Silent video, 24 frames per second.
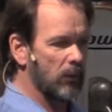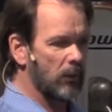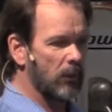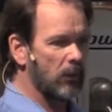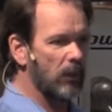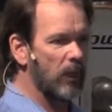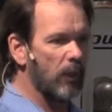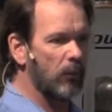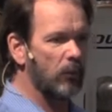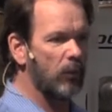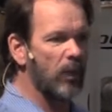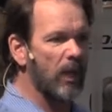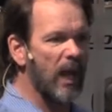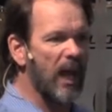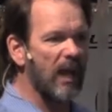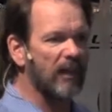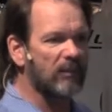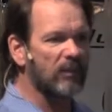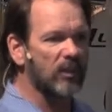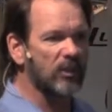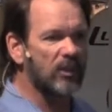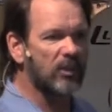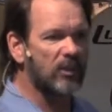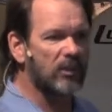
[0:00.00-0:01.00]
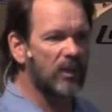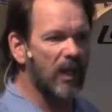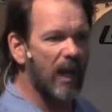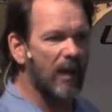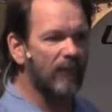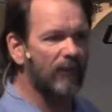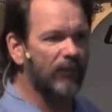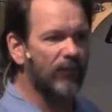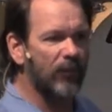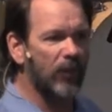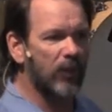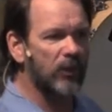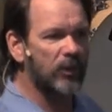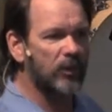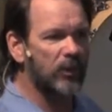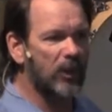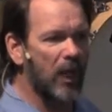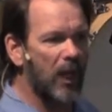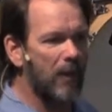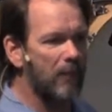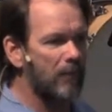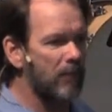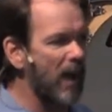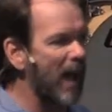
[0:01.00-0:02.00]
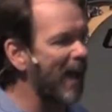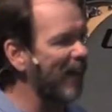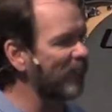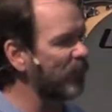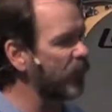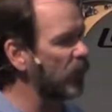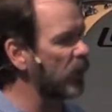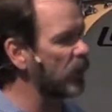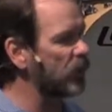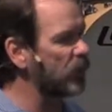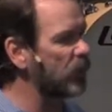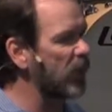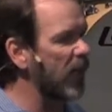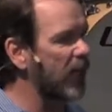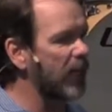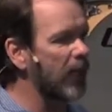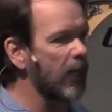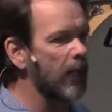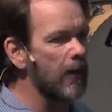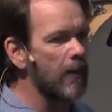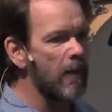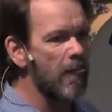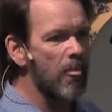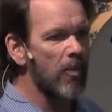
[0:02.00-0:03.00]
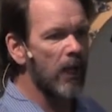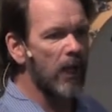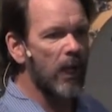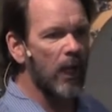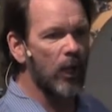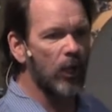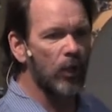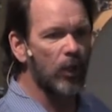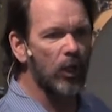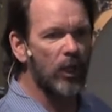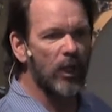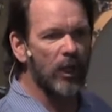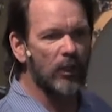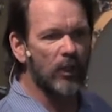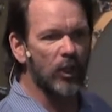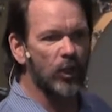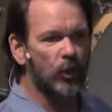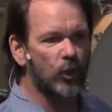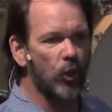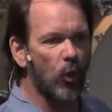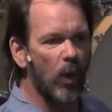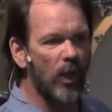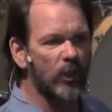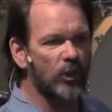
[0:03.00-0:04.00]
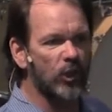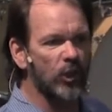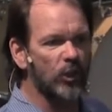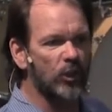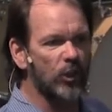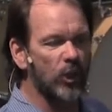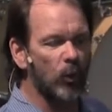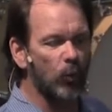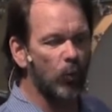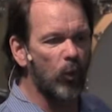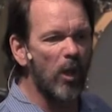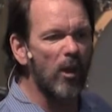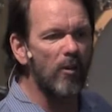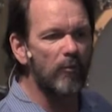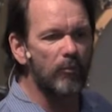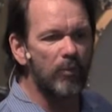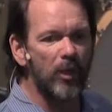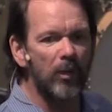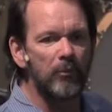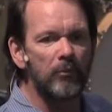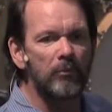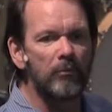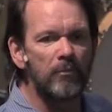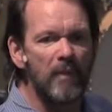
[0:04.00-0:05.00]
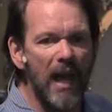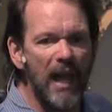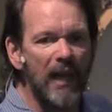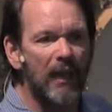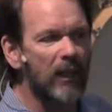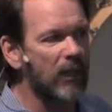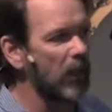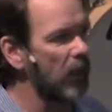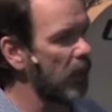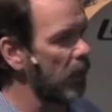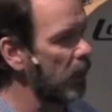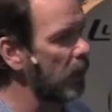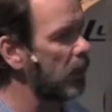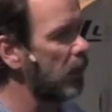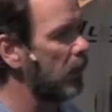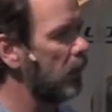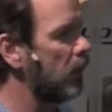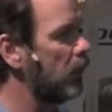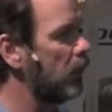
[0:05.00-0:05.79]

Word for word: Yet we have to step, for, step back for a second and look at the choices that we've been making.